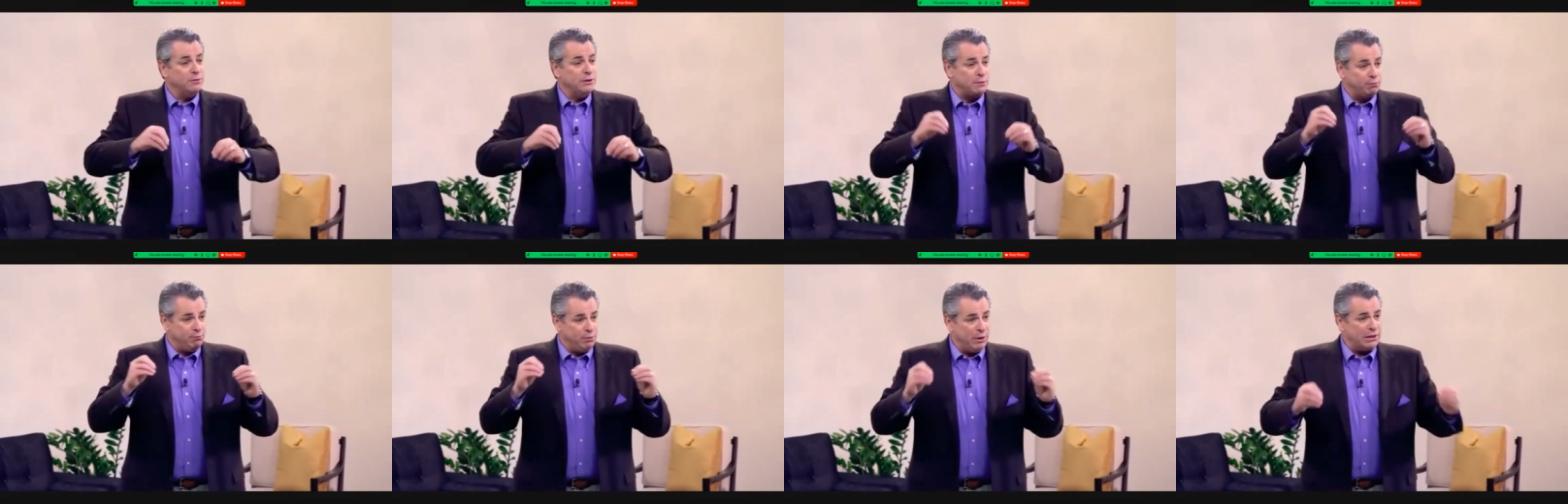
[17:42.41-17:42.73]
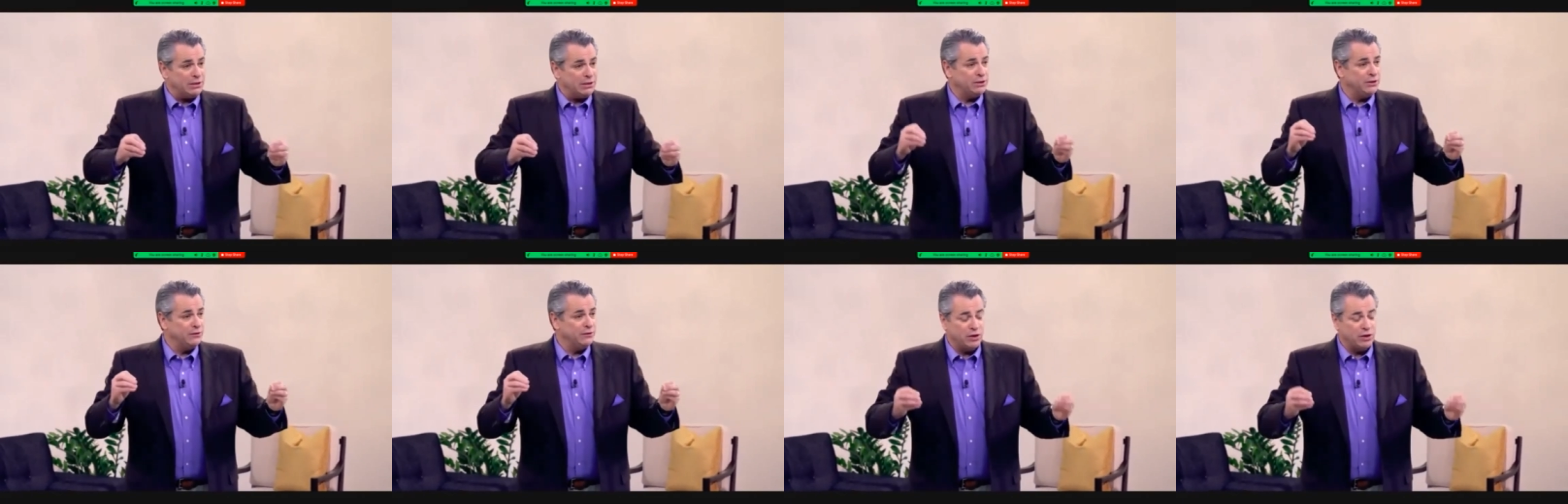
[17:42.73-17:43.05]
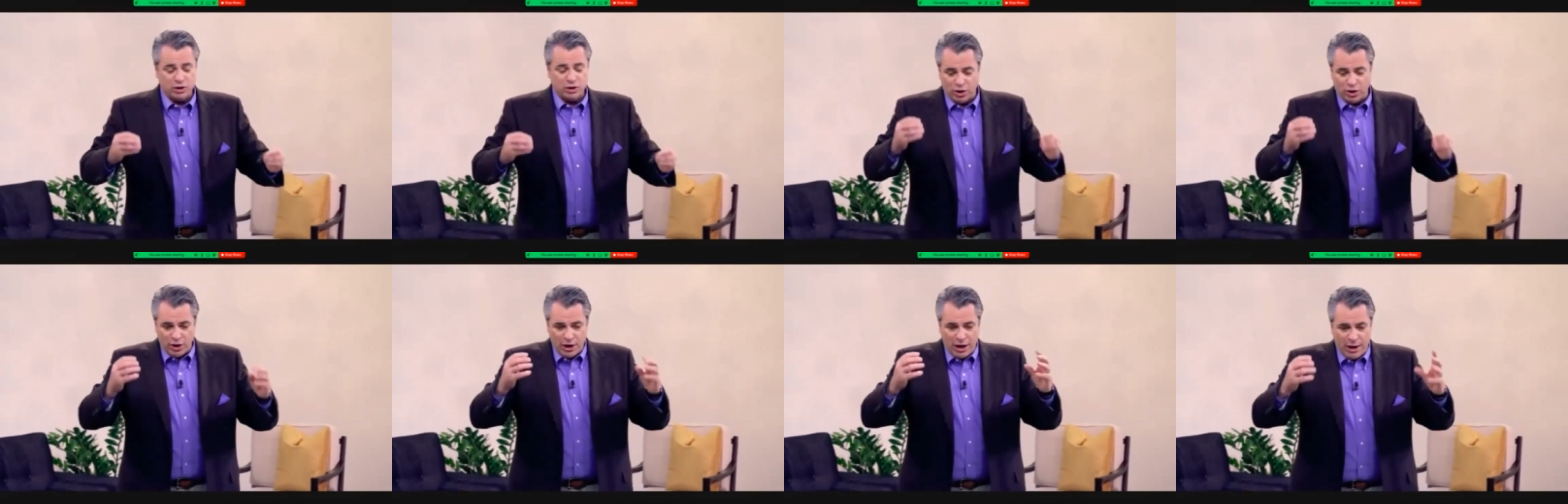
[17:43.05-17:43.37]
of the best stuff
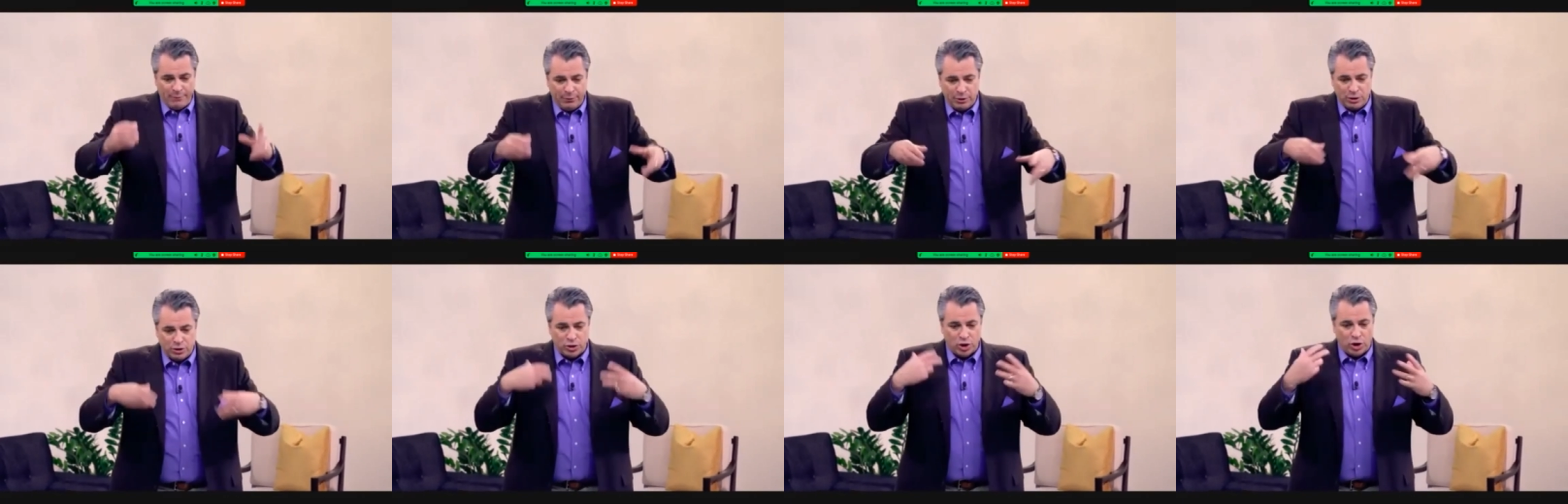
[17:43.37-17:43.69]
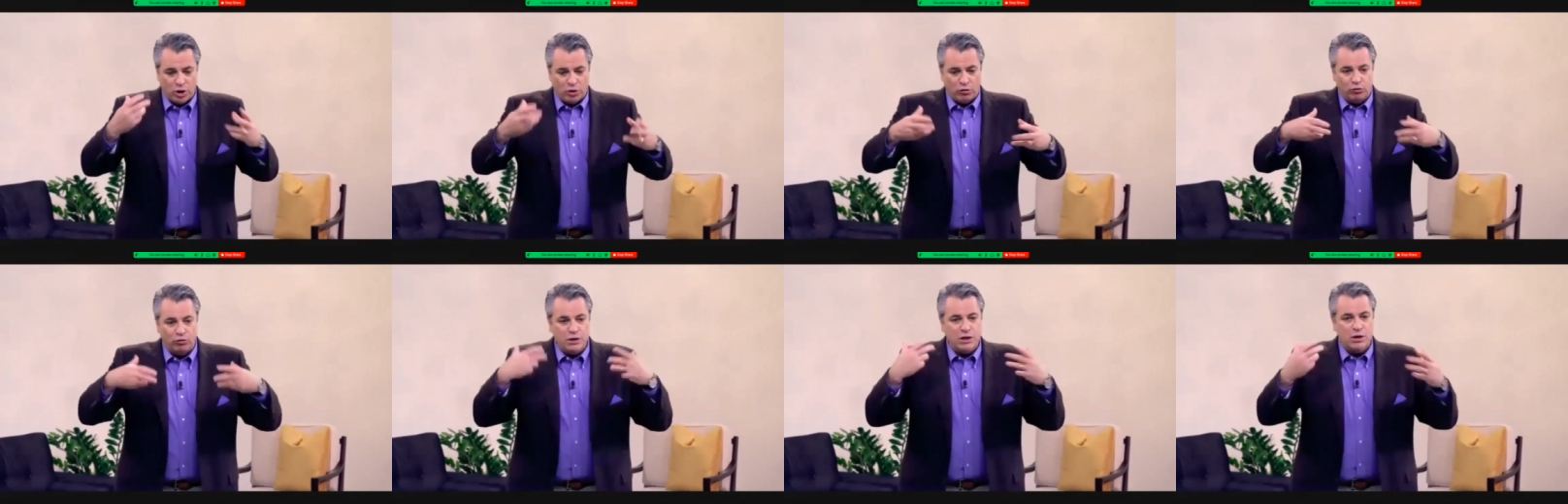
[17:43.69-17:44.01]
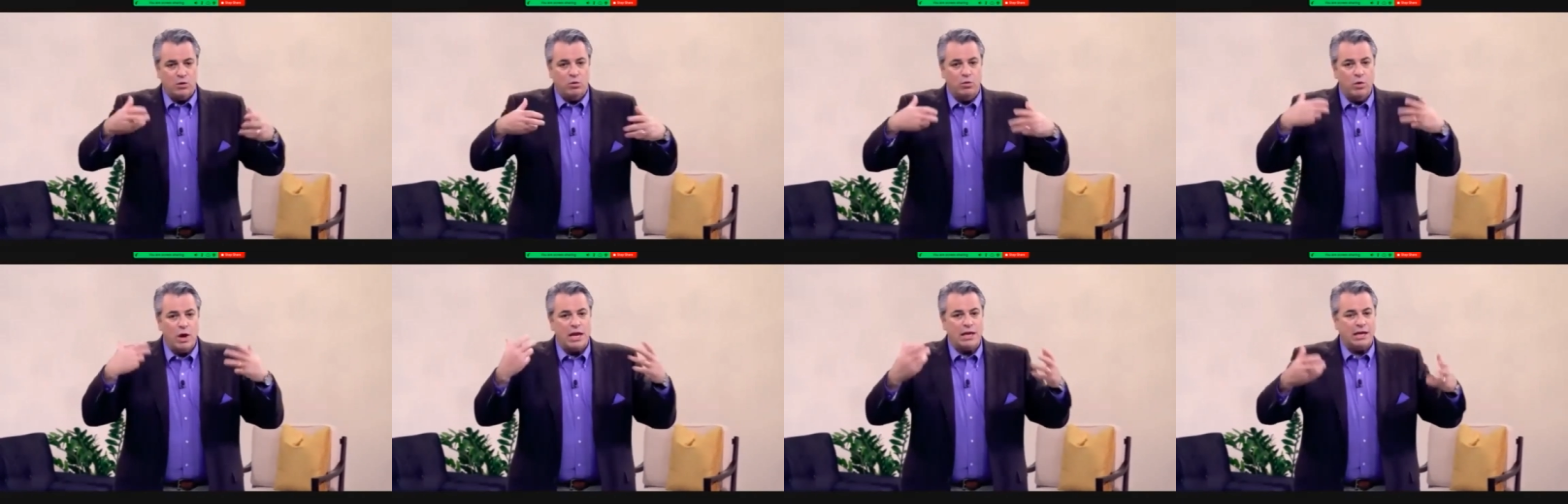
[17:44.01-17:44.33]
that's going to happen, it's going to
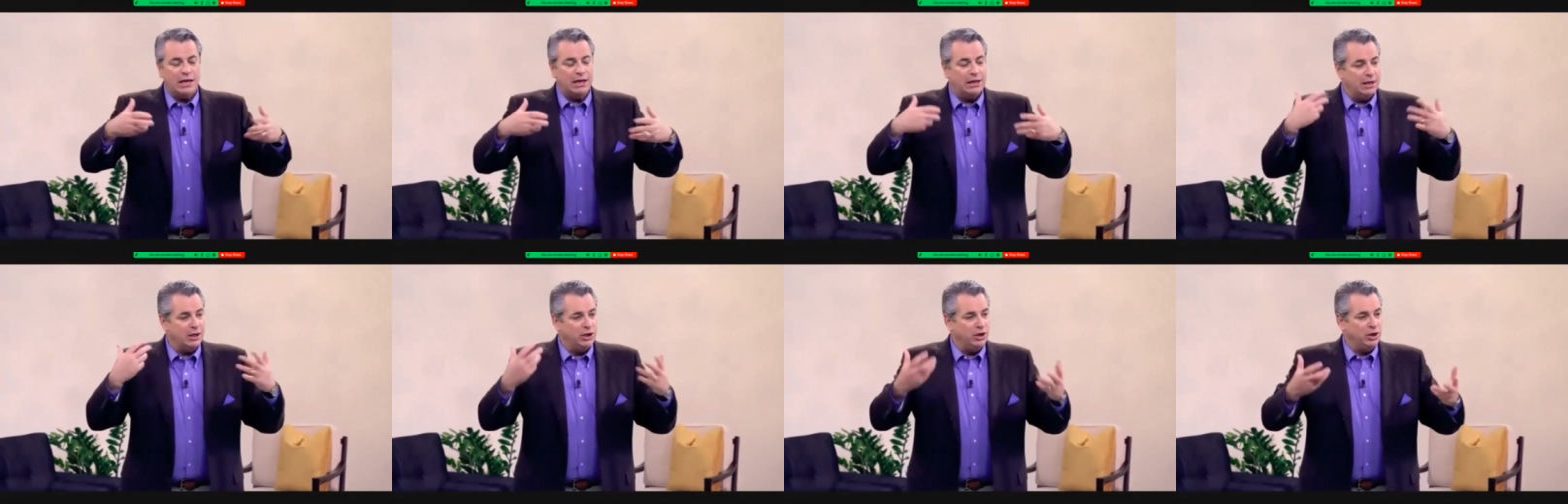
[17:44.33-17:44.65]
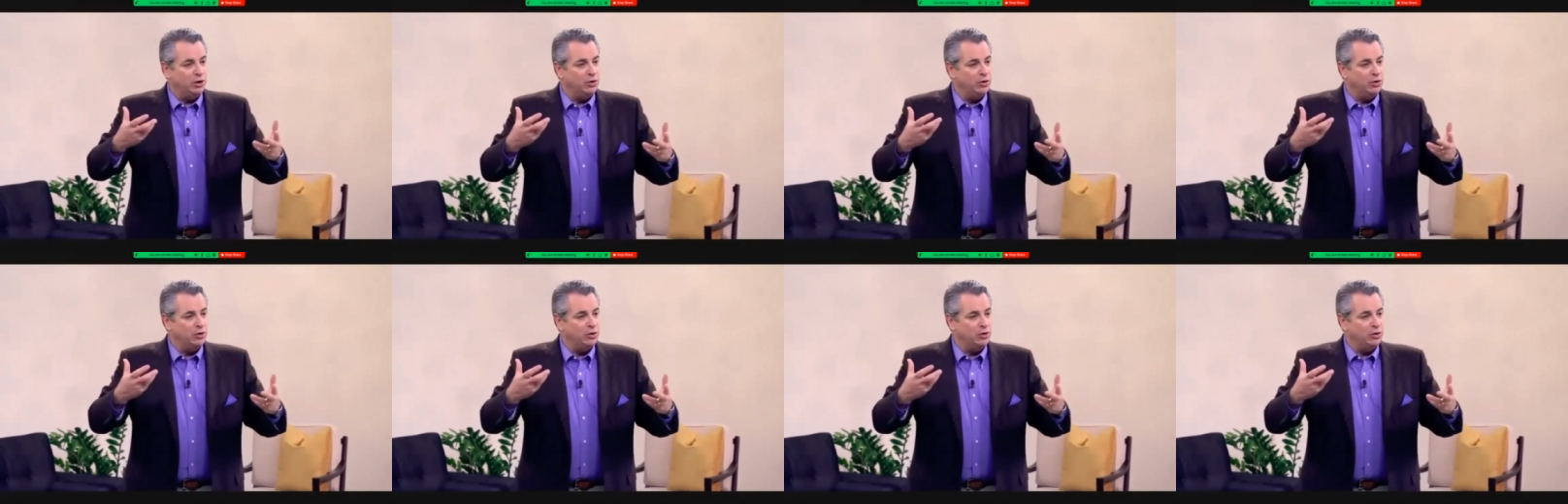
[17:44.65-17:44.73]
reawaken in